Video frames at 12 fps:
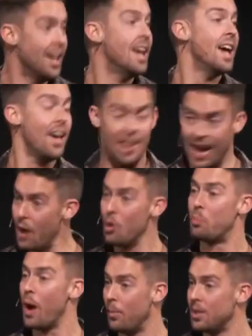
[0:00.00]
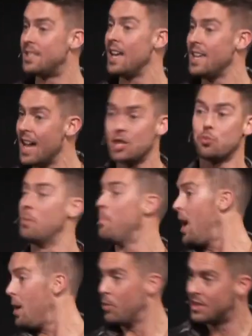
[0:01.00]
and then I would probably say yes when
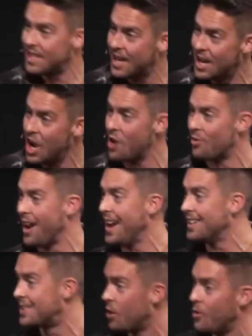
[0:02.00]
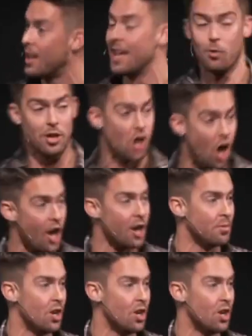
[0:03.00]
mom would say no, right? And so we like we caught him.